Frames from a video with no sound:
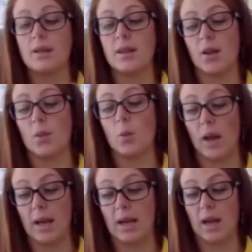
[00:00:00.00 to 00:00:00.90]
The other
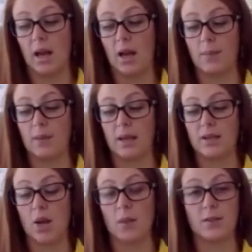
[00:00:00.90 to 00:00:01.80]
way, um, in
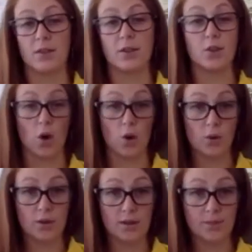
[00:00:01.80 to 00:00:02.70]
terms of other
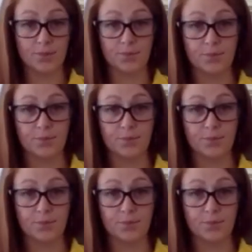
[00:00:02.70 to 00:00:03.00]
dogs,